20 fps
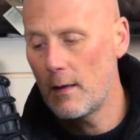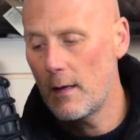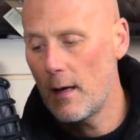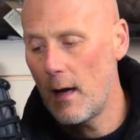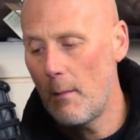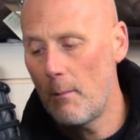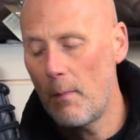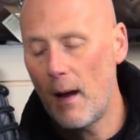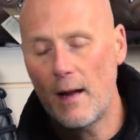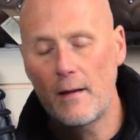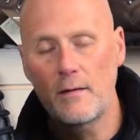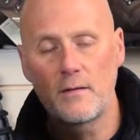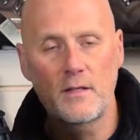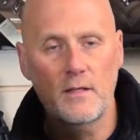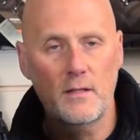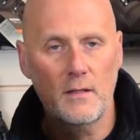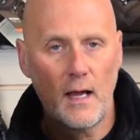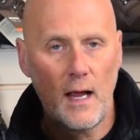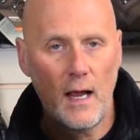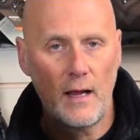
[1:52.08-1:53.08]

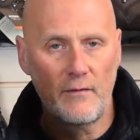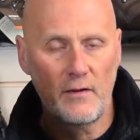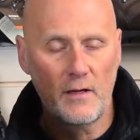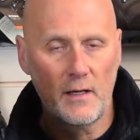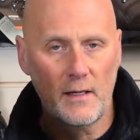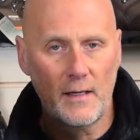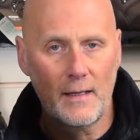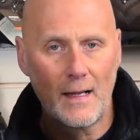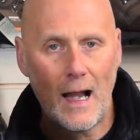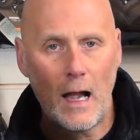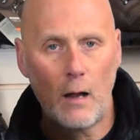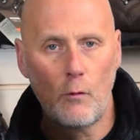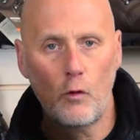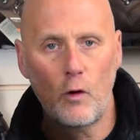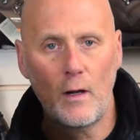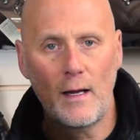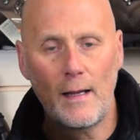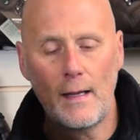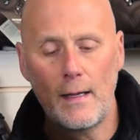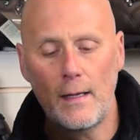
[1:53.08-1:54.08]
about having a
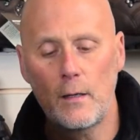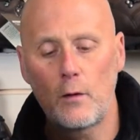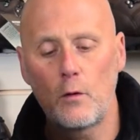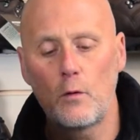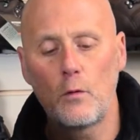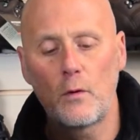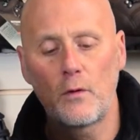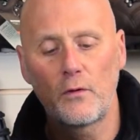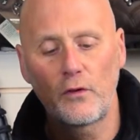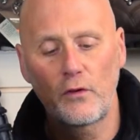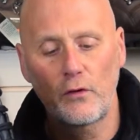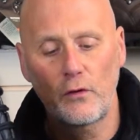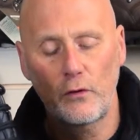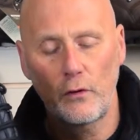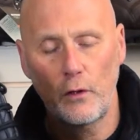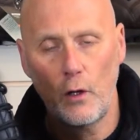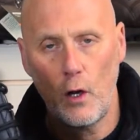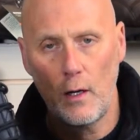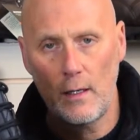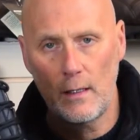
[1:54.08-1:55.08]
narrower heel,
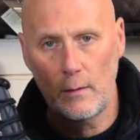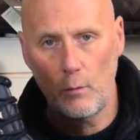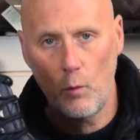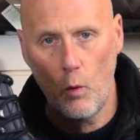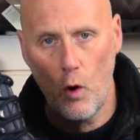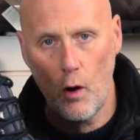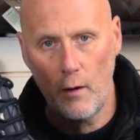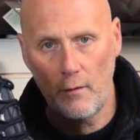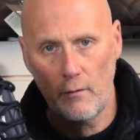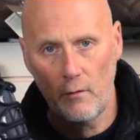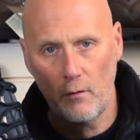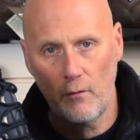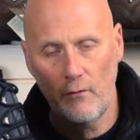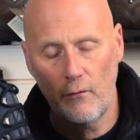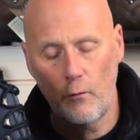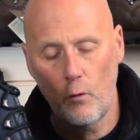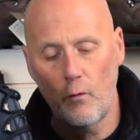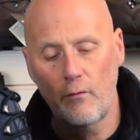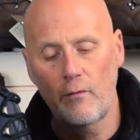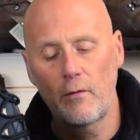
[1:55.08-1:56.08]
slightly wider at the
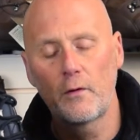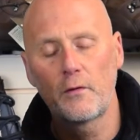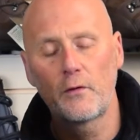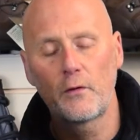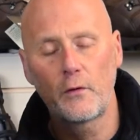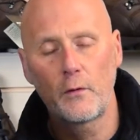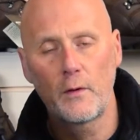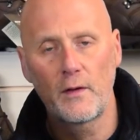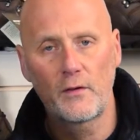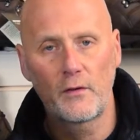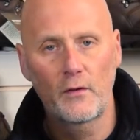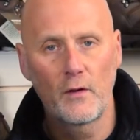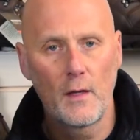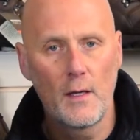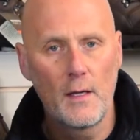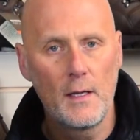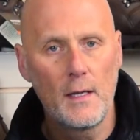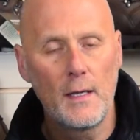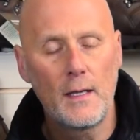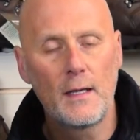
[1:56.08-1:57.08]
forefront, so
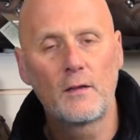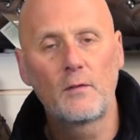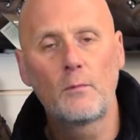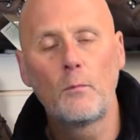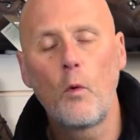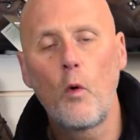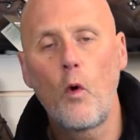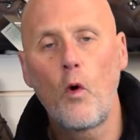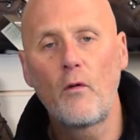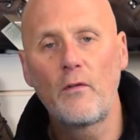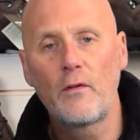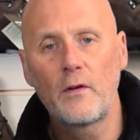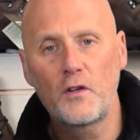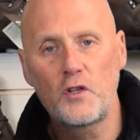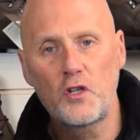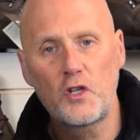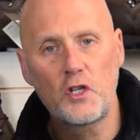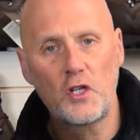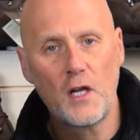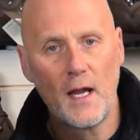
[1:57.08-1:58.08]
it's more
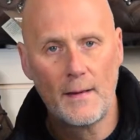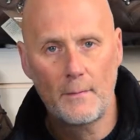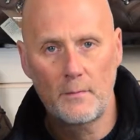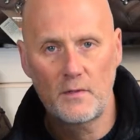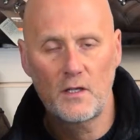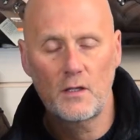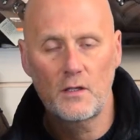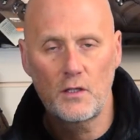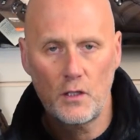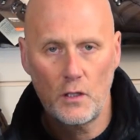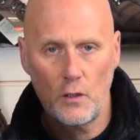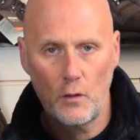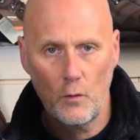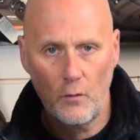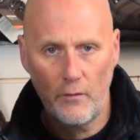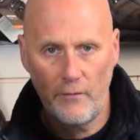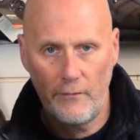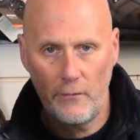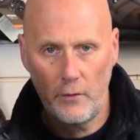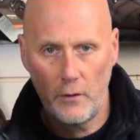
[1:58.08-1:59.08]
shaped to your
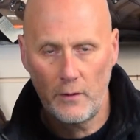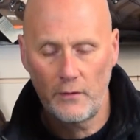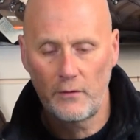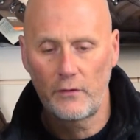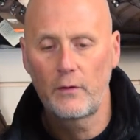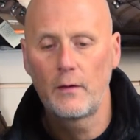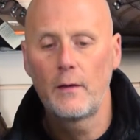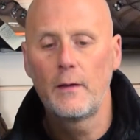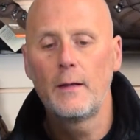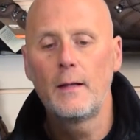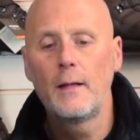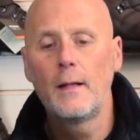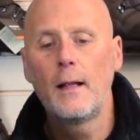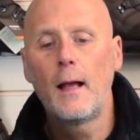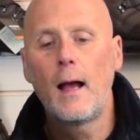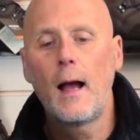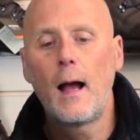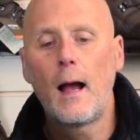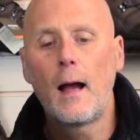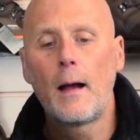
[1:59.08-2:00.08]
foot,
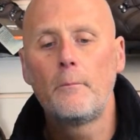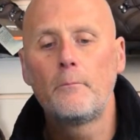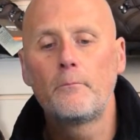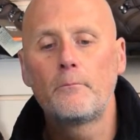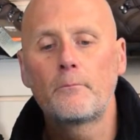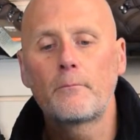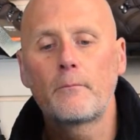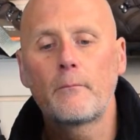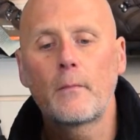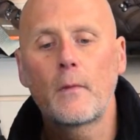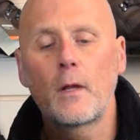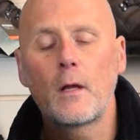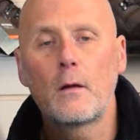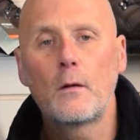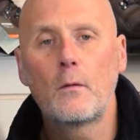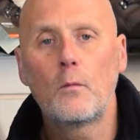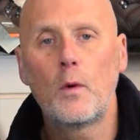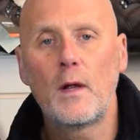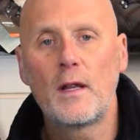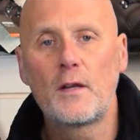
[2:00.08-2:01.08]

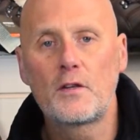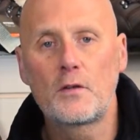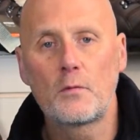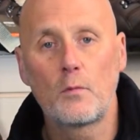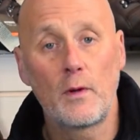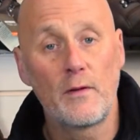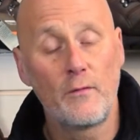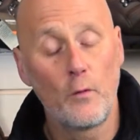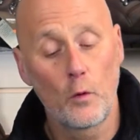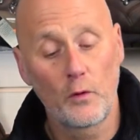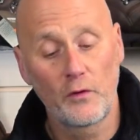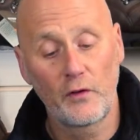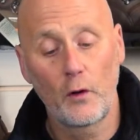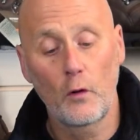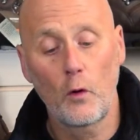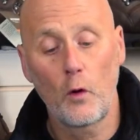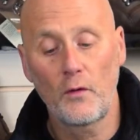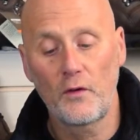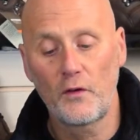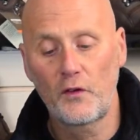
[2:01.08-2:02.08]
which we've also
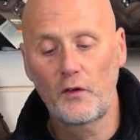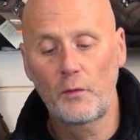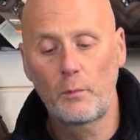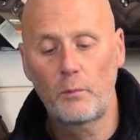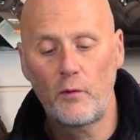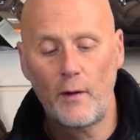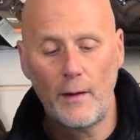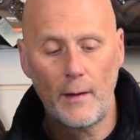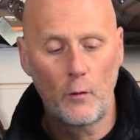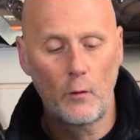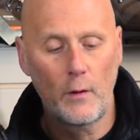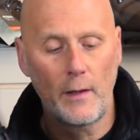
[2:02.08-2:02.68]
got the spring on